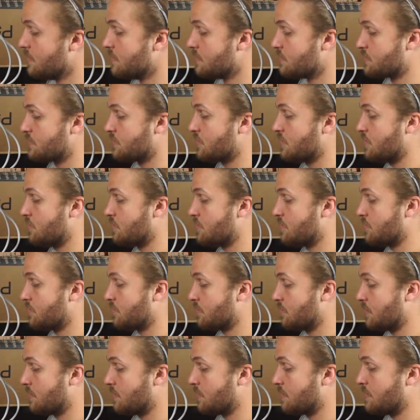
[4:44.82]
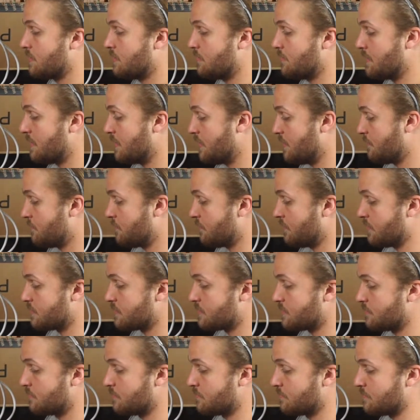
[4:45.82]
So here we have
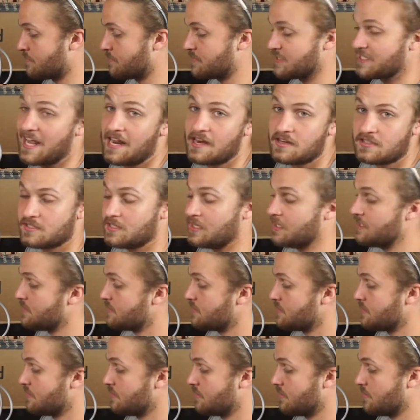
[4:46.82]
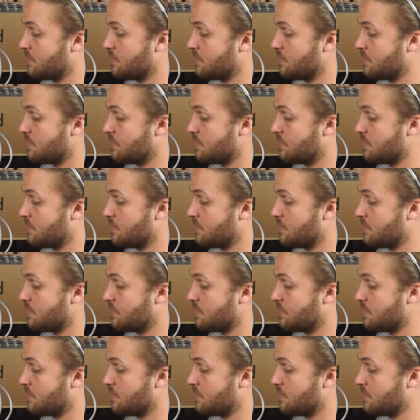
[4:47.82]
some status lights.